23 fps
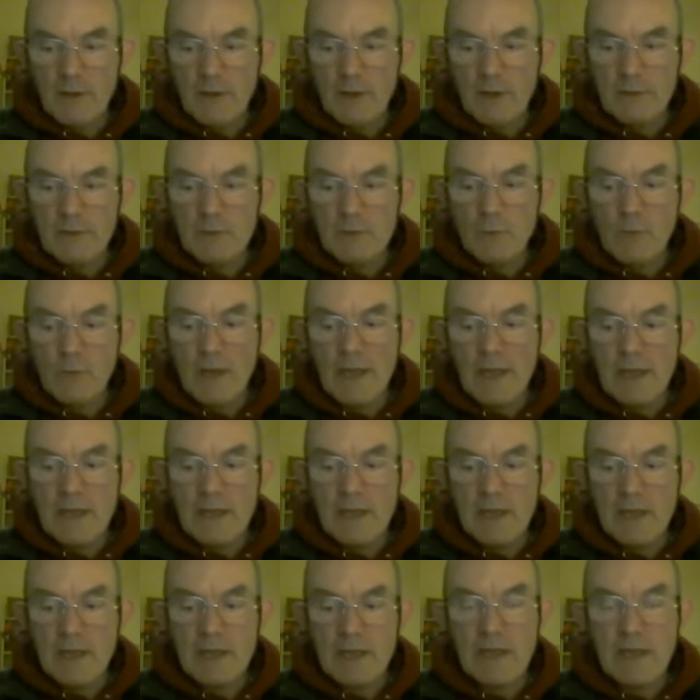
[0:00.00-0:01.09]
in the way
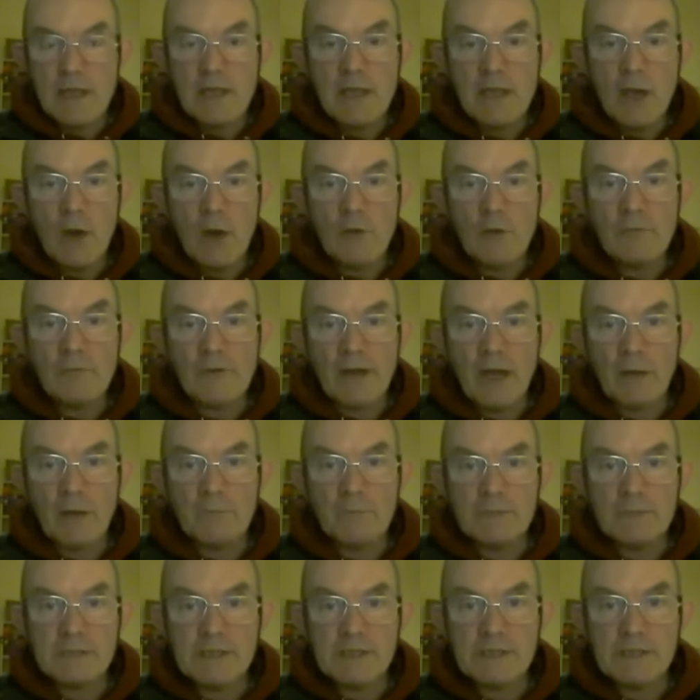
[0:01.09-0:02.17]
he
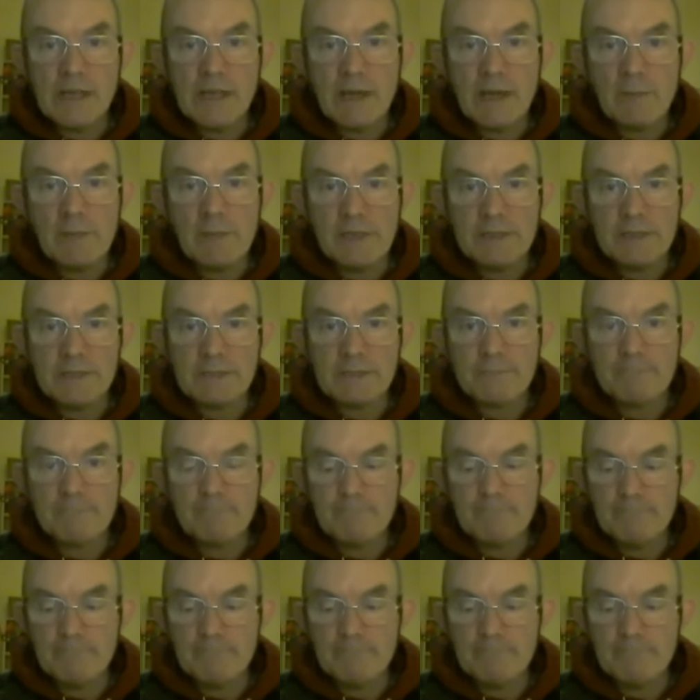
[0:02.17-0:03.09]
overcomes his enemies.